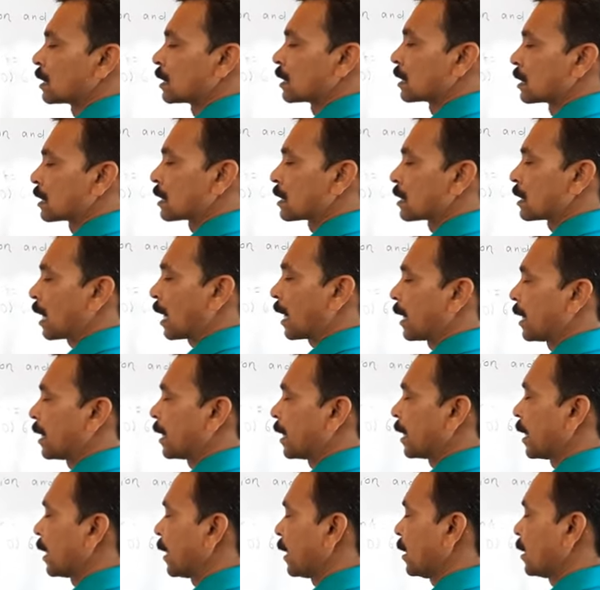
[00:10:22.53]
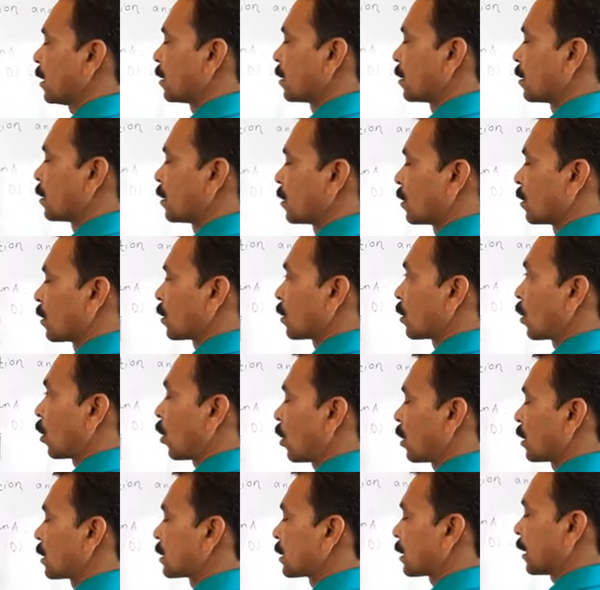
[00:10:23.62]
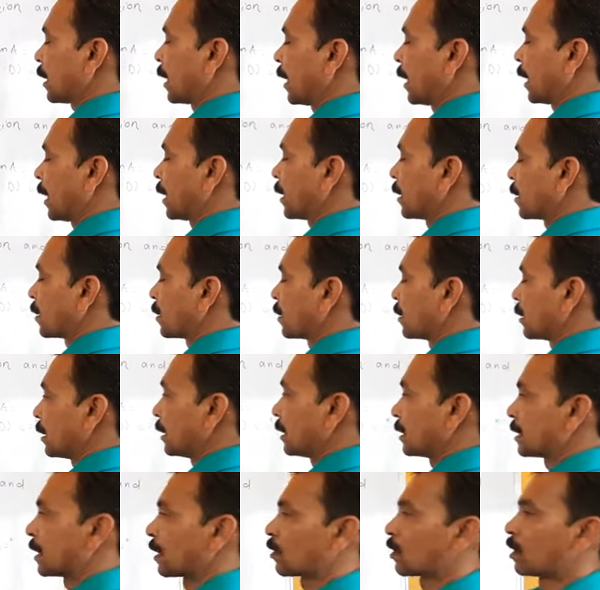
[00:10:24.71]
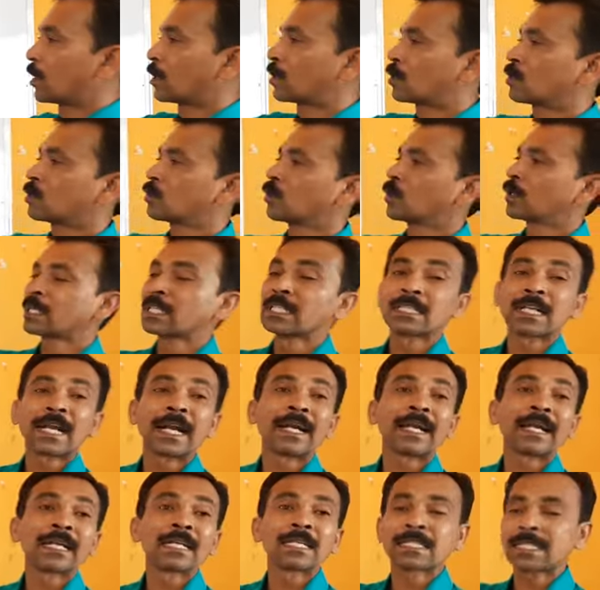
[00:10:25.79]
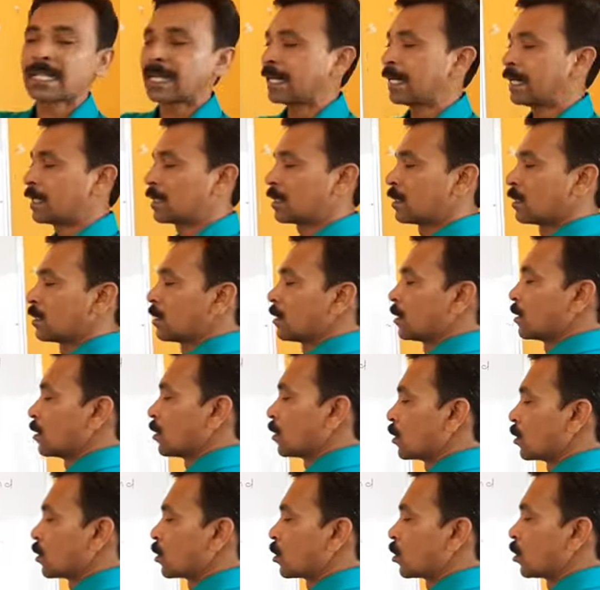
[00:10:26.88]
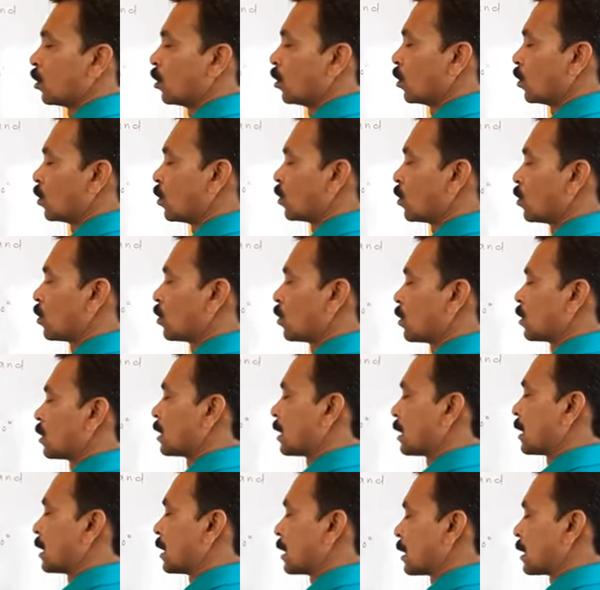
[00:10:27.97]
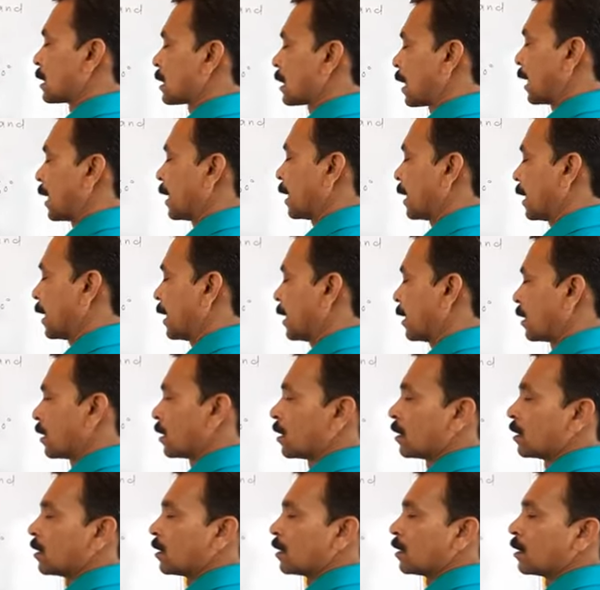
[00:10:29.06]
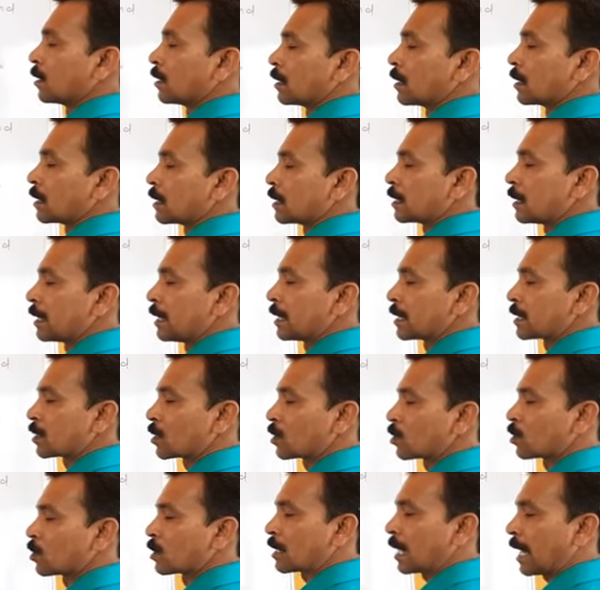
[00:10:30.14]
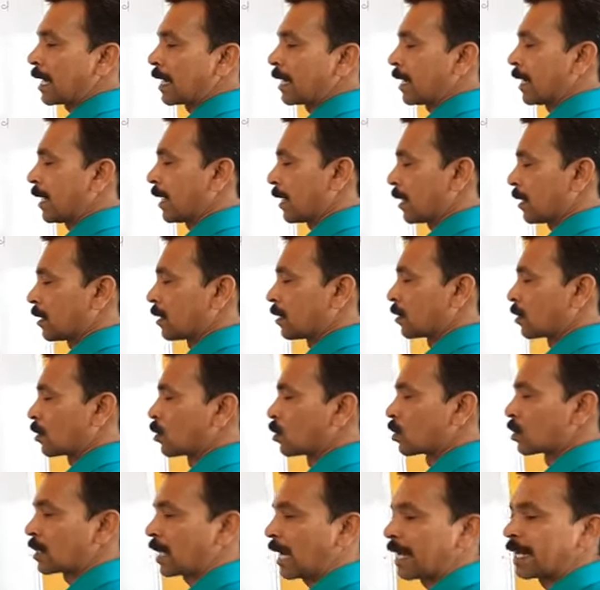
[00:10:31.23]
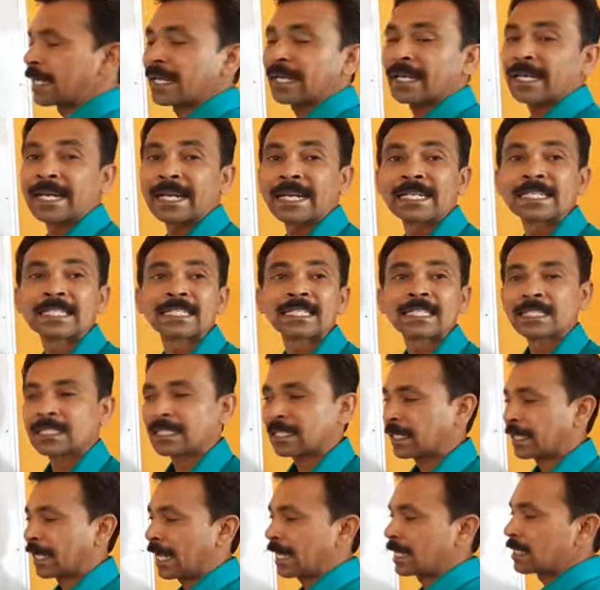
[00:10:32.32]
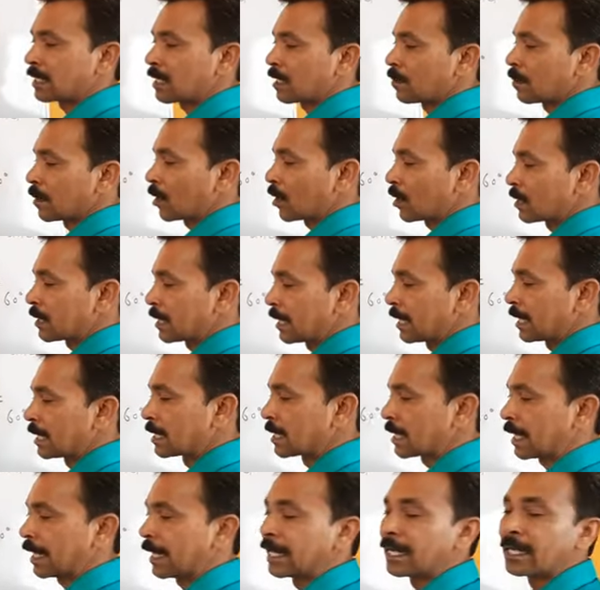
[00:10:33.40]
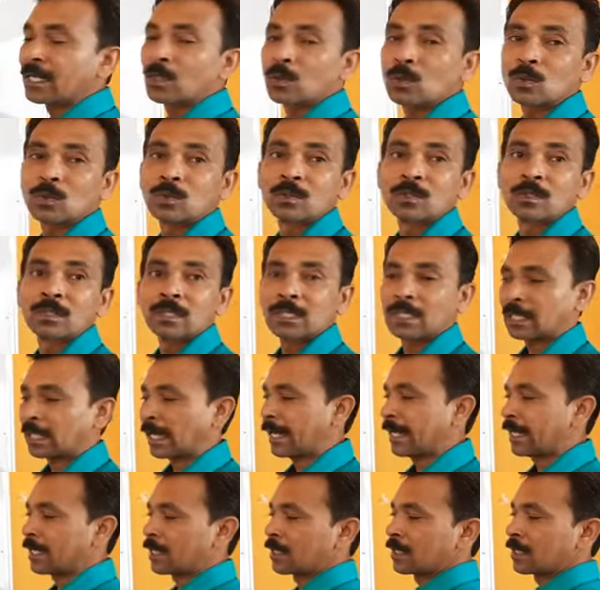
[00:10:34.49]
sin a cos a is equal to, what is right hand side? 2 sin a. This 2 sin a gets cancelled because it is into, right?